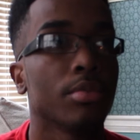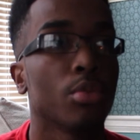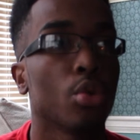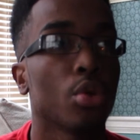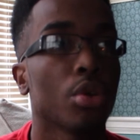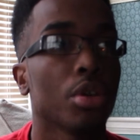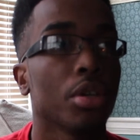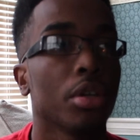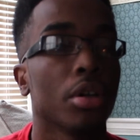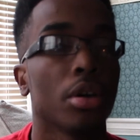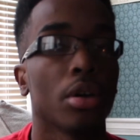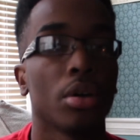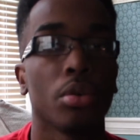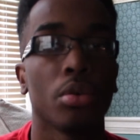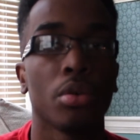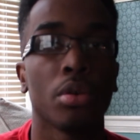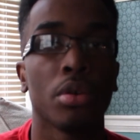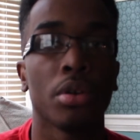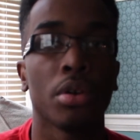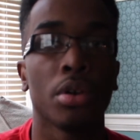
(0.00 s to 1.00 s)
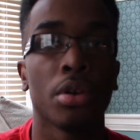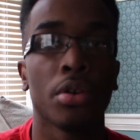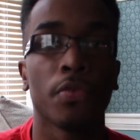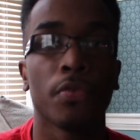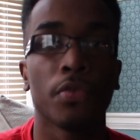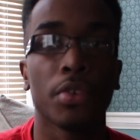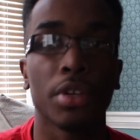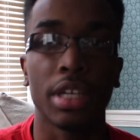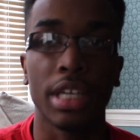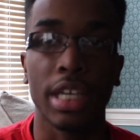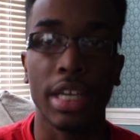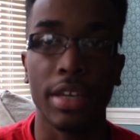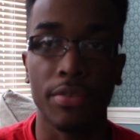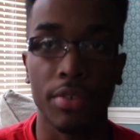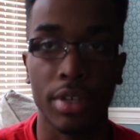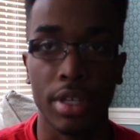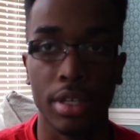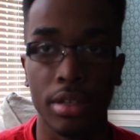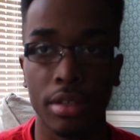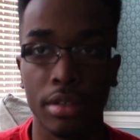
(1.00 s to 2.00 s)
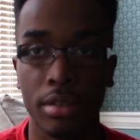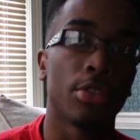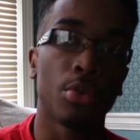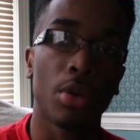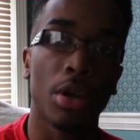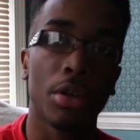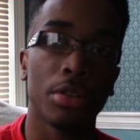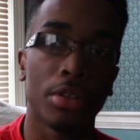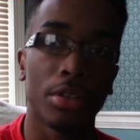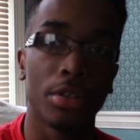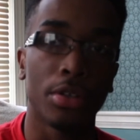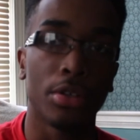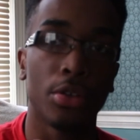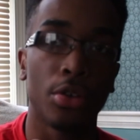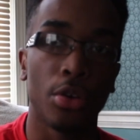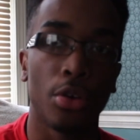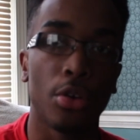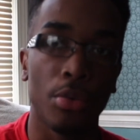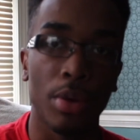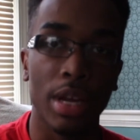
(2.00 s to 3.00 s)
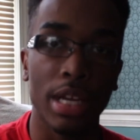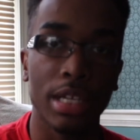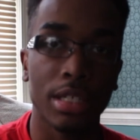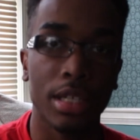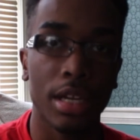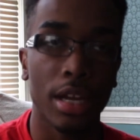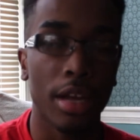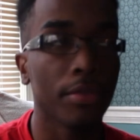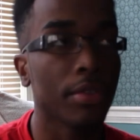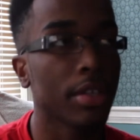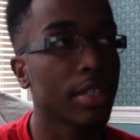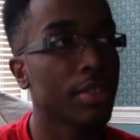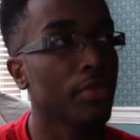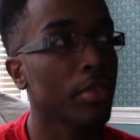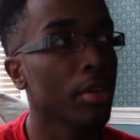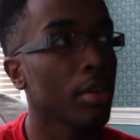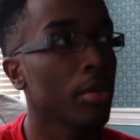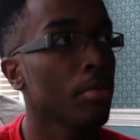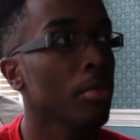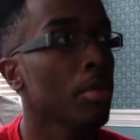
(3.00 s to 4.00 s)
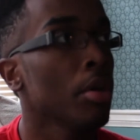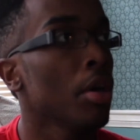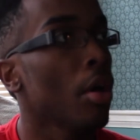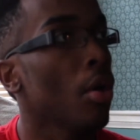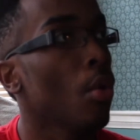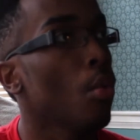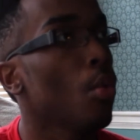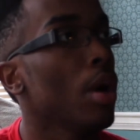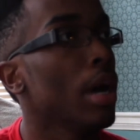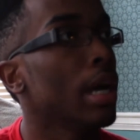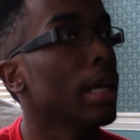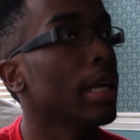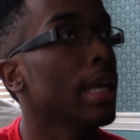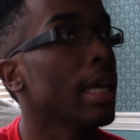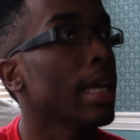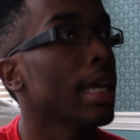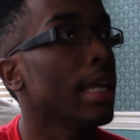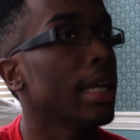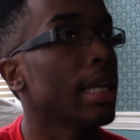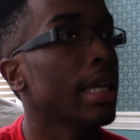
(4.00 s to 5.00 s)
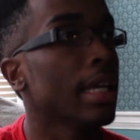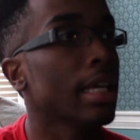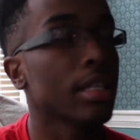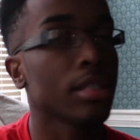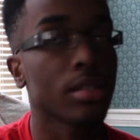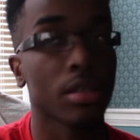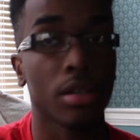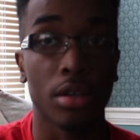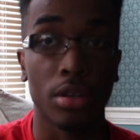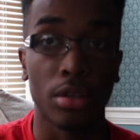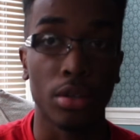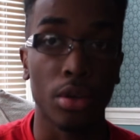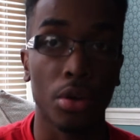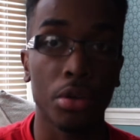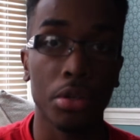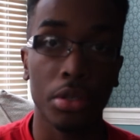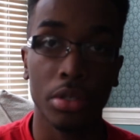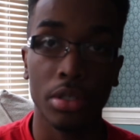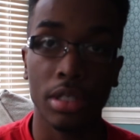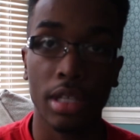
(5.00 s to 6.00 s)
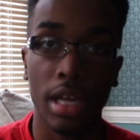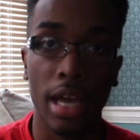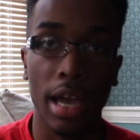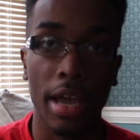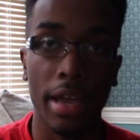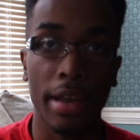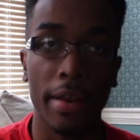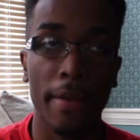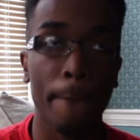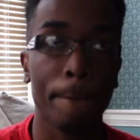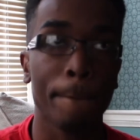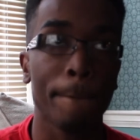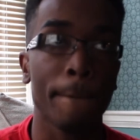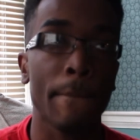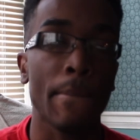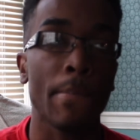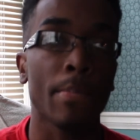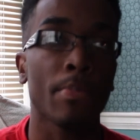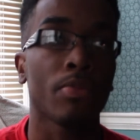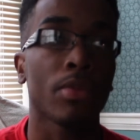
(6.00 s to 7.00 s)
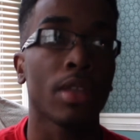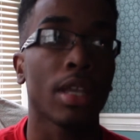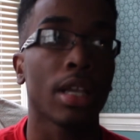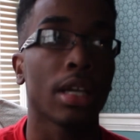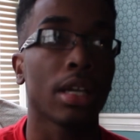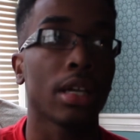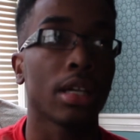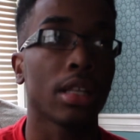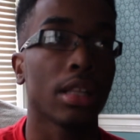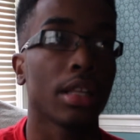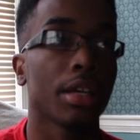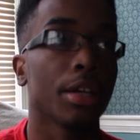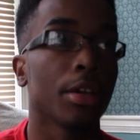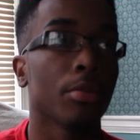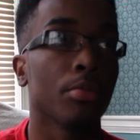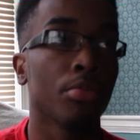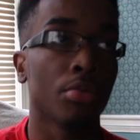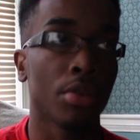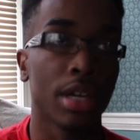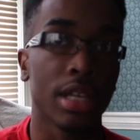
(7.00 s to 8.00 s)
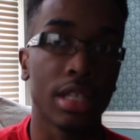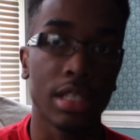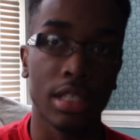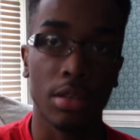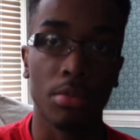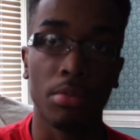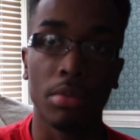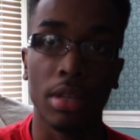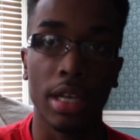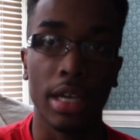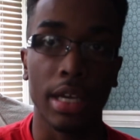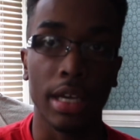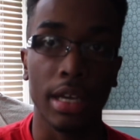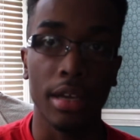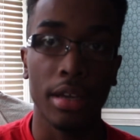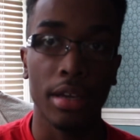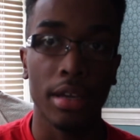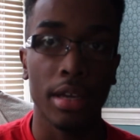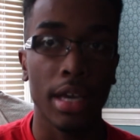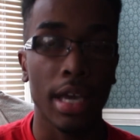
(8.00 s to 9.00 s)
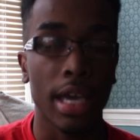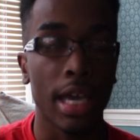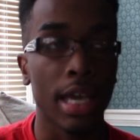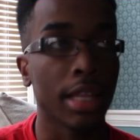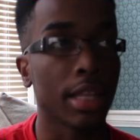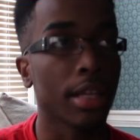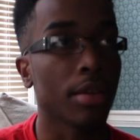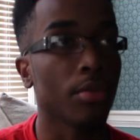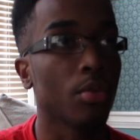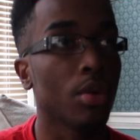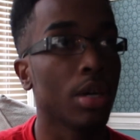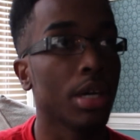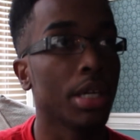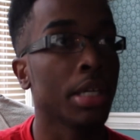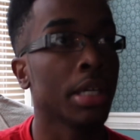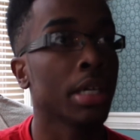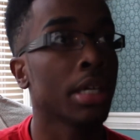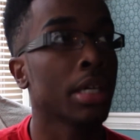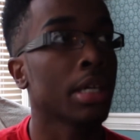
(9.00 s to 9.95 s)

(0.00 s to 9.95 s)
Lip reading: more forgiving. Throughout the duration of this film, when Nick is on a darker side, Claire brings some light, and then when